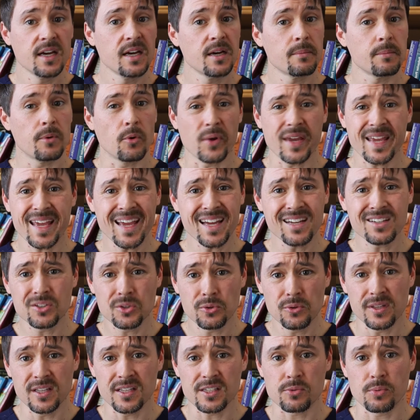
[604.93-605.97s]
But we can't do
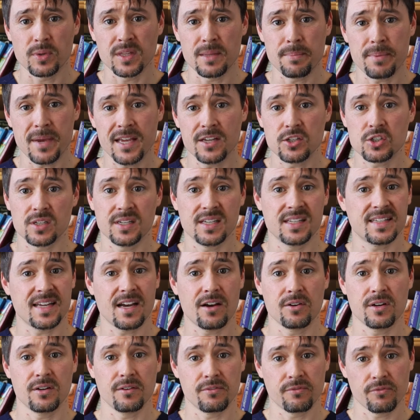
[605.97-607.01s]
this when the patient is
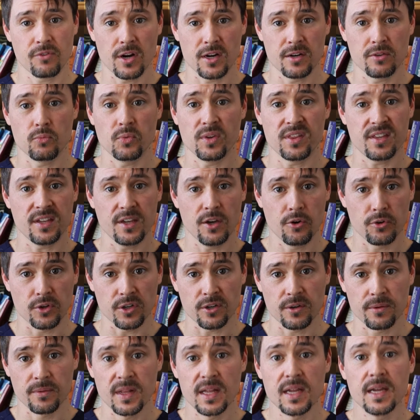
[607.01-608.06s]
out in front with the
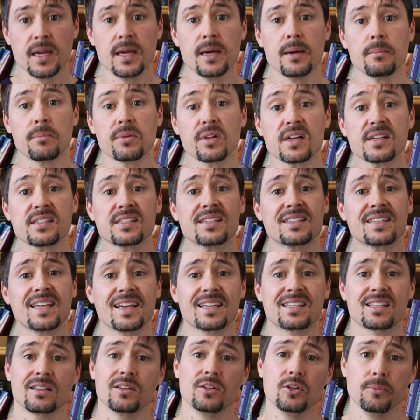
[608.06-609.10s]
owner. Plus, it
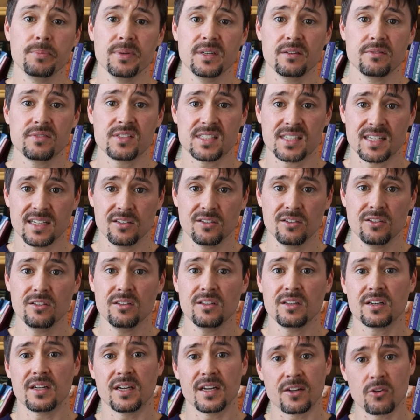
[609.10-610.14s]
takes a little bit of
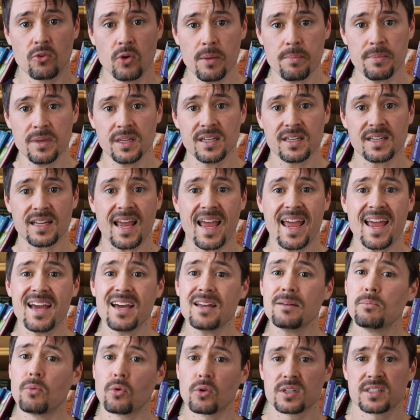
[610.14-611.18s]
skill, equipment,
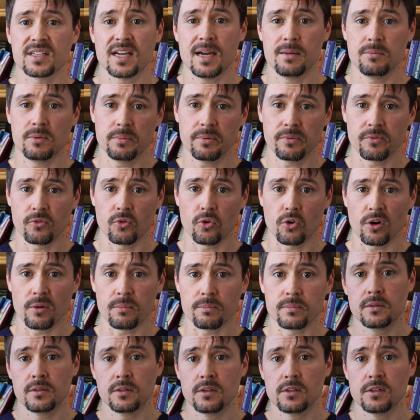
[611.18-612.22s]
and more time to perform.
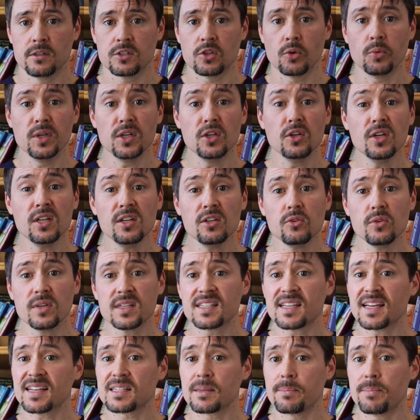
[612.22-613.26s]
So when you need to
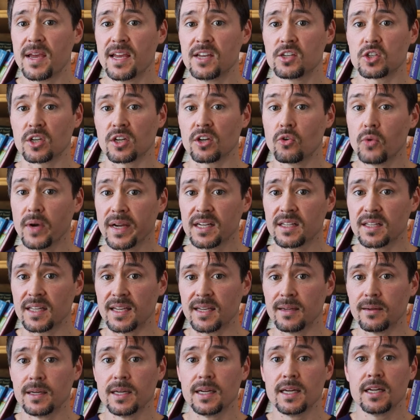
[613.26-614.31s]
assess a patient
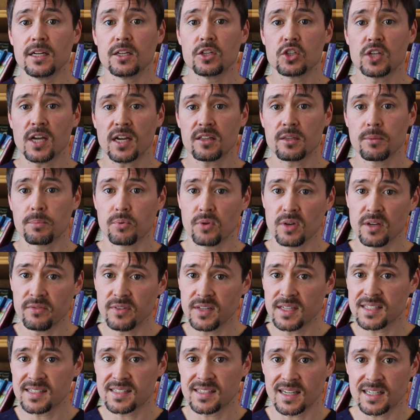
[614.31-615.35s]
quickly, check the
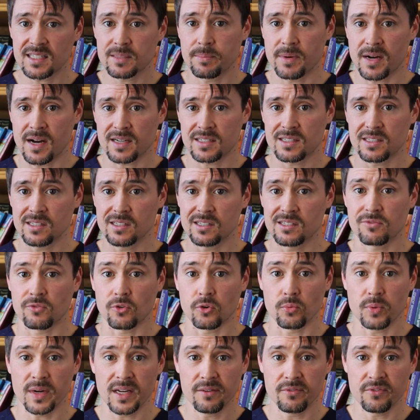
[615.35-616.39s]
previous 6 boxes for
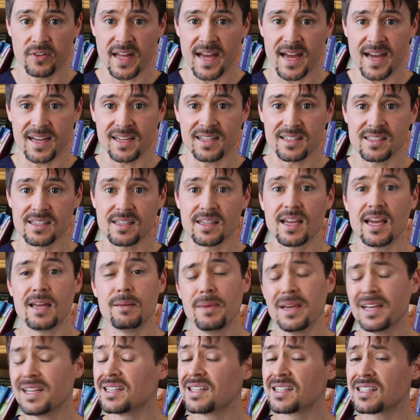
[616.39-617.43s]
red flags and
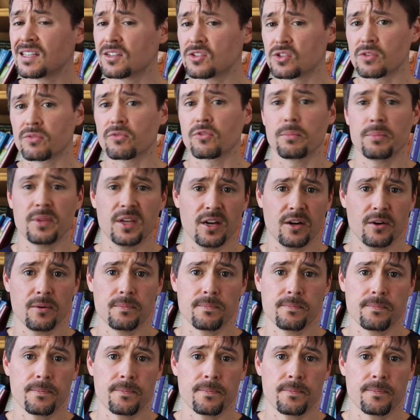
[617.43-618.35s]
make a decision from there.